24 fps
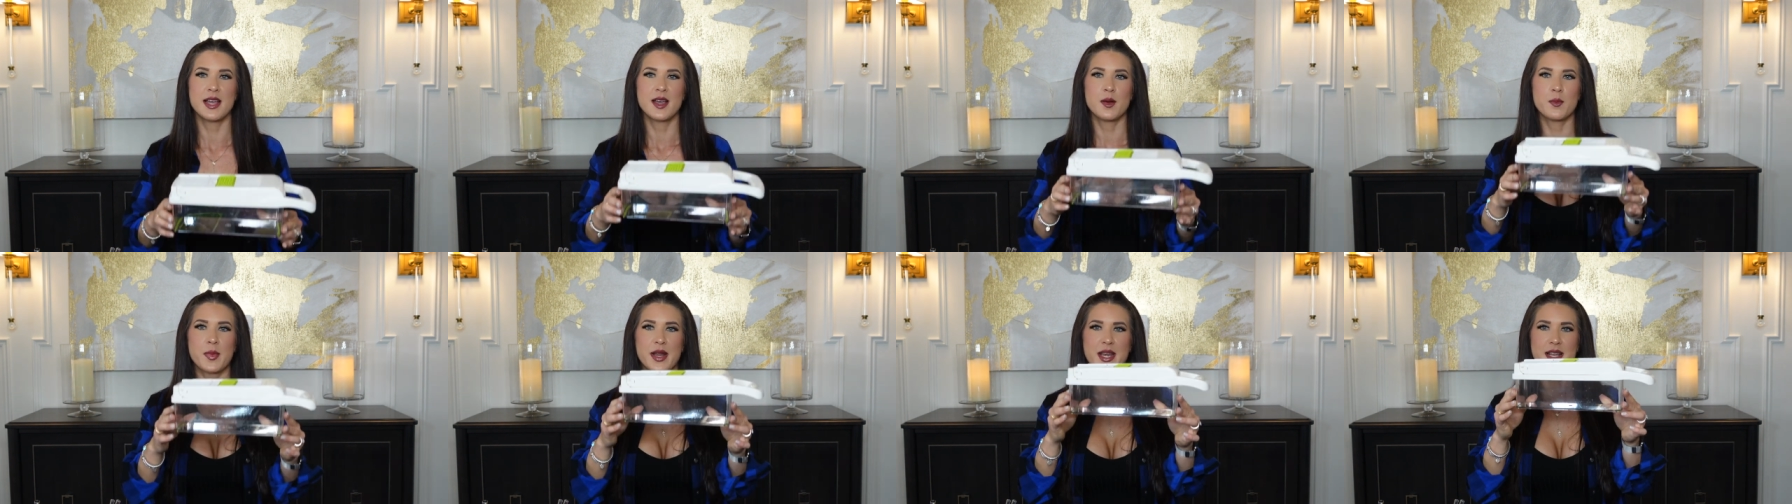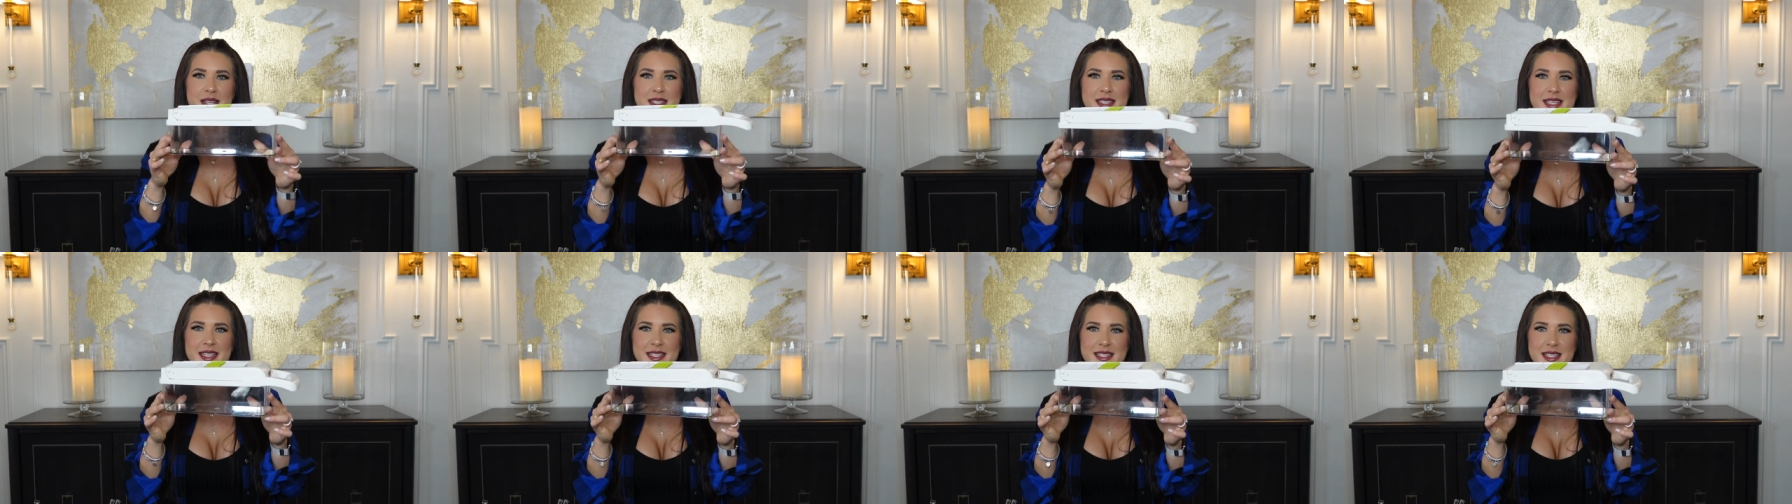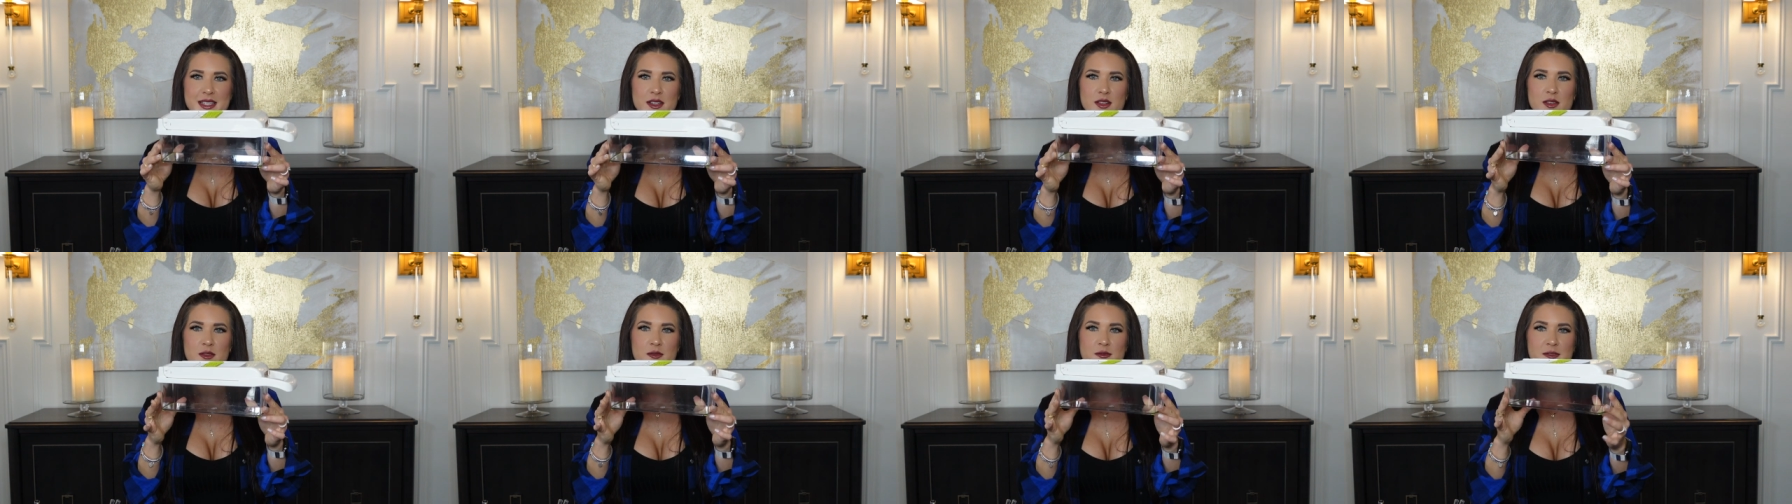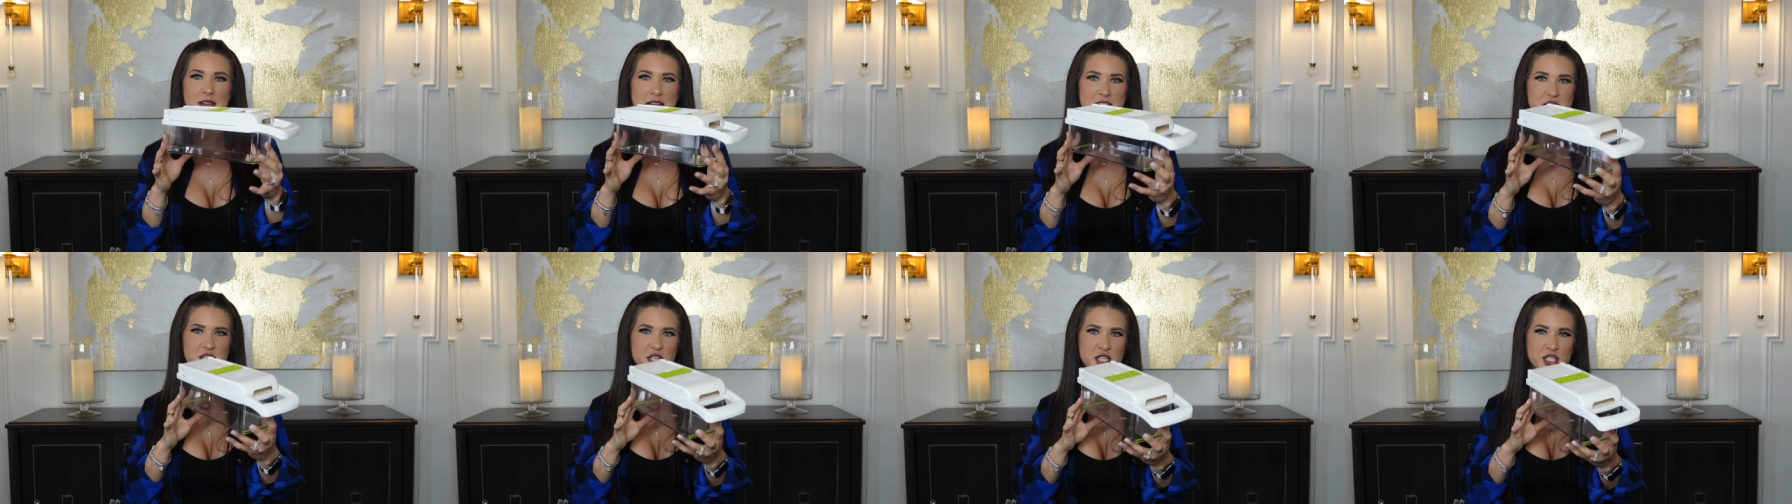but it's this little
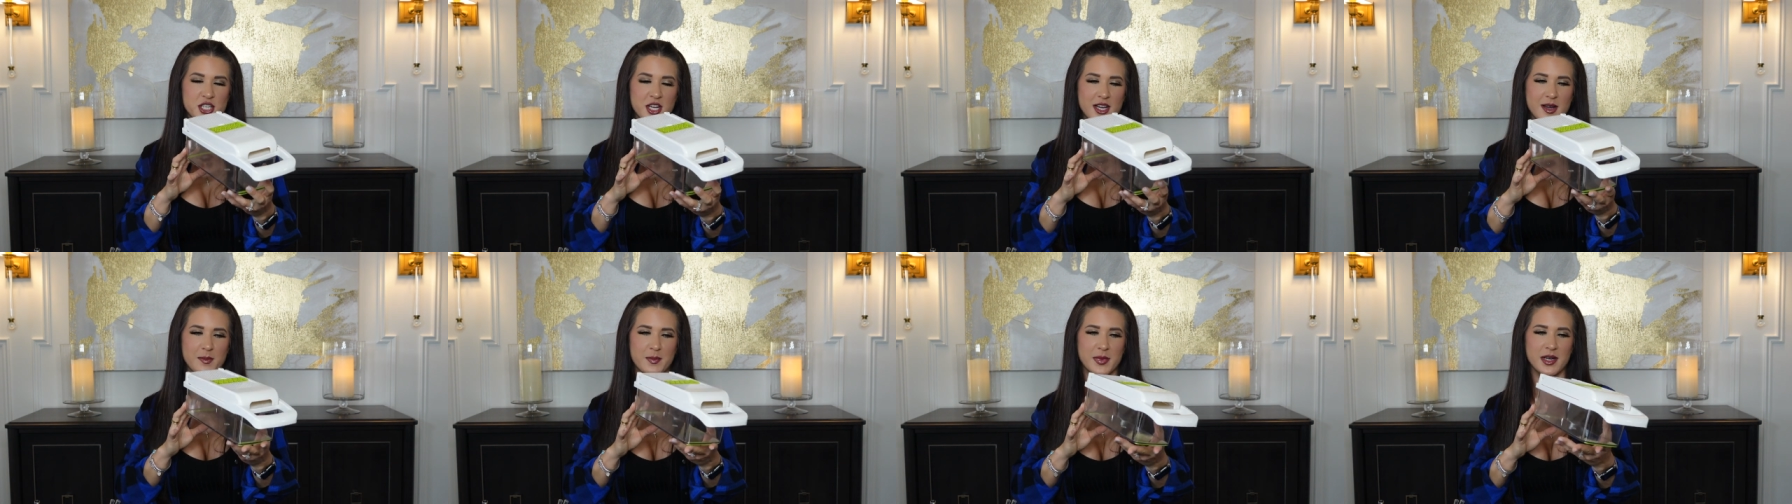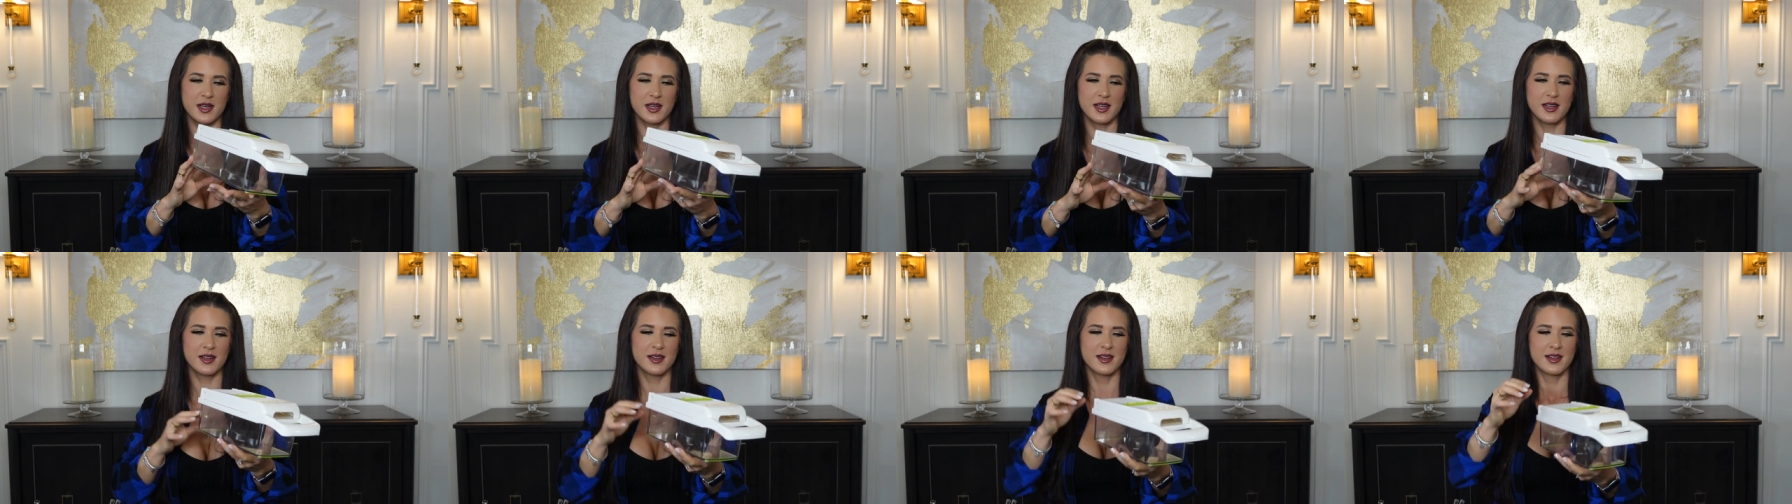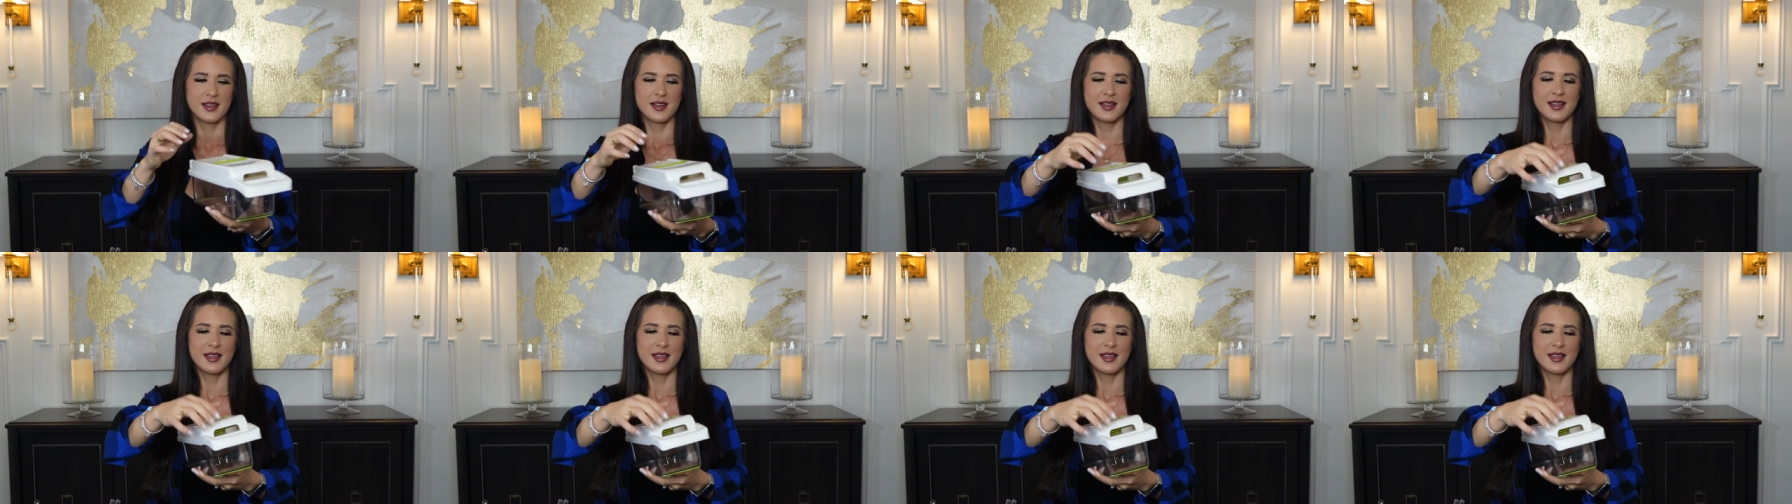veggie chopper.